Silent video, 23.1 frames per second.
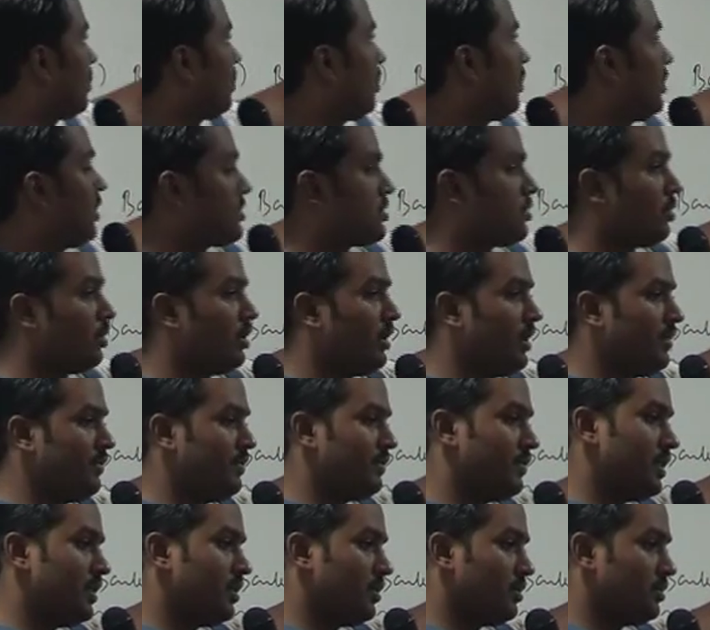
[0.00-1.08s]
shareholders holding
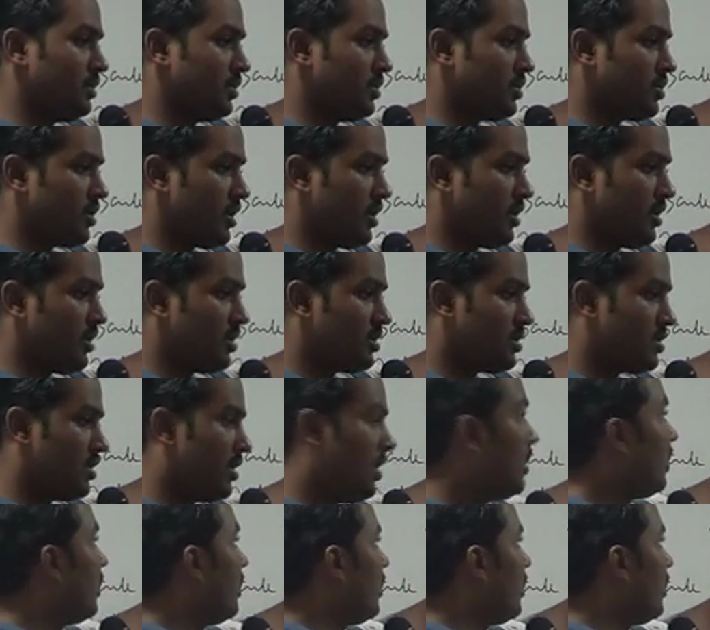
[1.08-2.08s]
50,000 shares,